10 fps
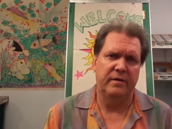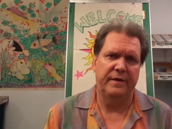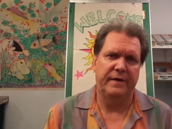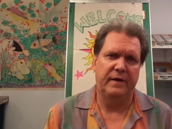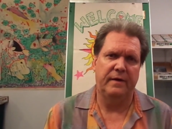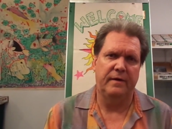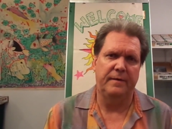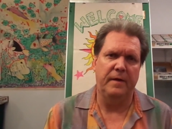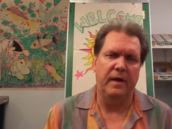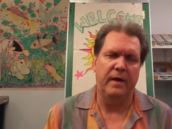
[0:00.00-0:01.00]

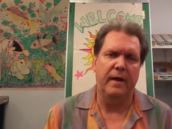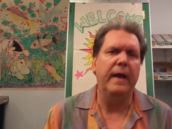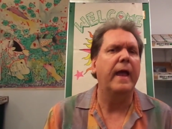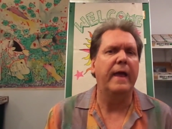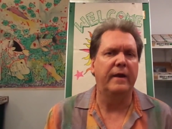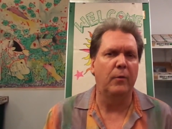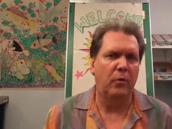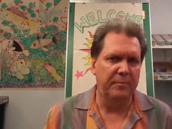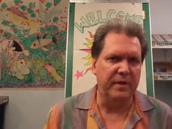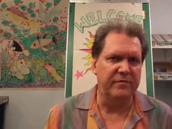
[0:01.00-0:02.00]
I
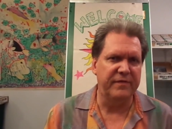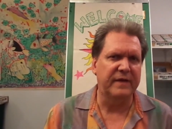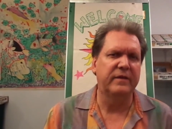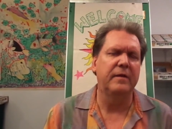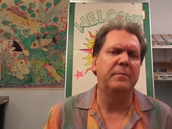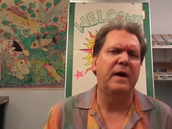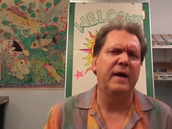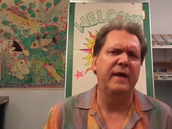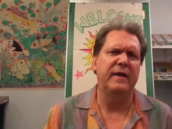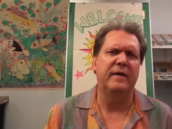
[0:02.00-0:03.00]
won't be affected
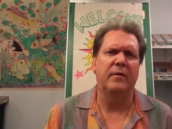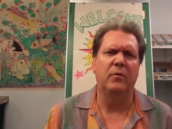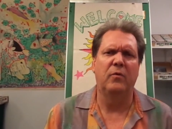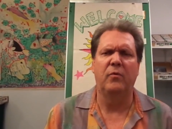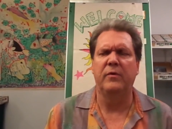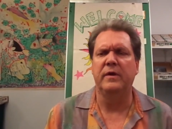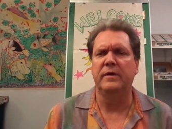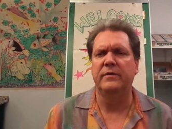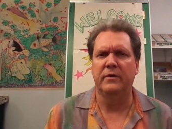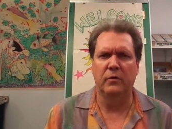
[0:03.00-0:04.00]
by it. I won't
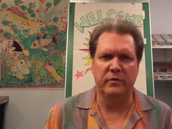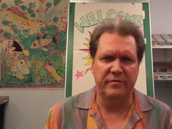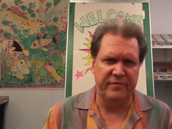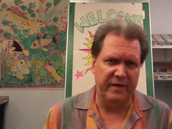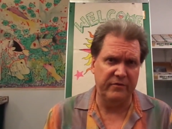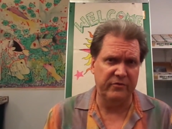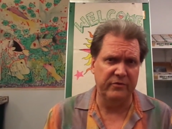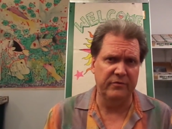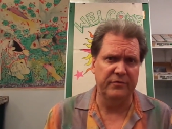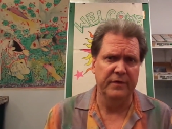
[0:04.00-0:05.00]
need to go
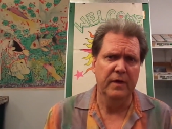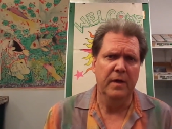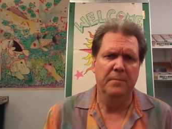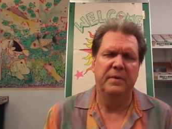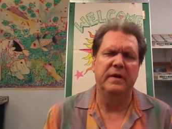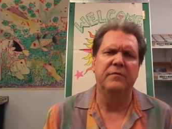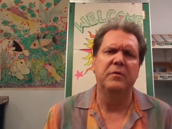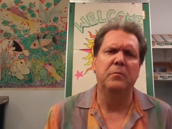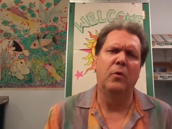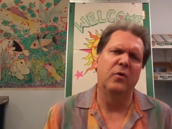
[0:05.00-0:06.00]
defensive. But
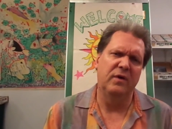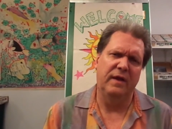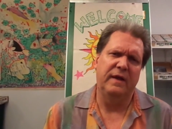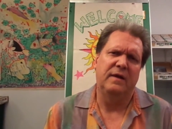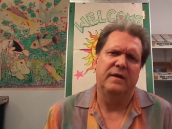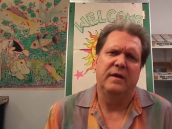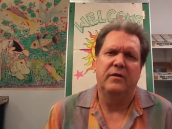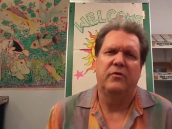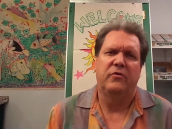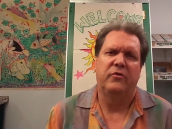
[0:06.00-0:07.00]
even more likely
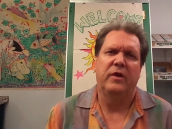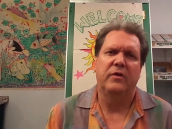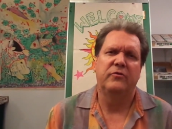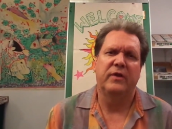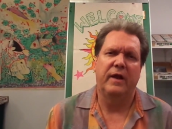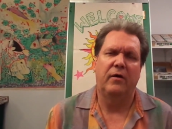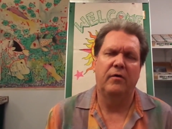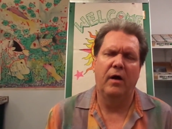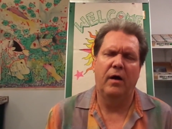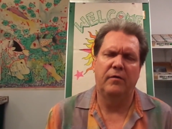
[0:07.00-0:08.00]
is that
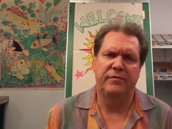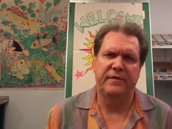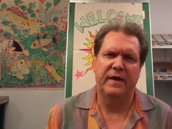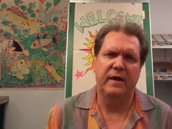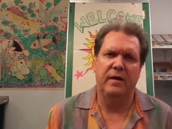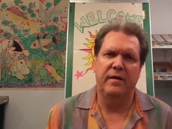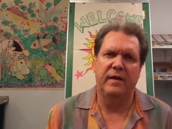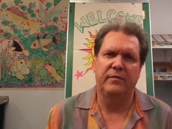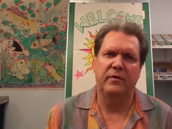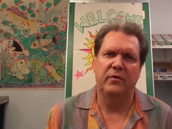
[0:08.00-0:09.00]
I'll find
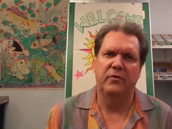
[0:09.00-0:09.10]
that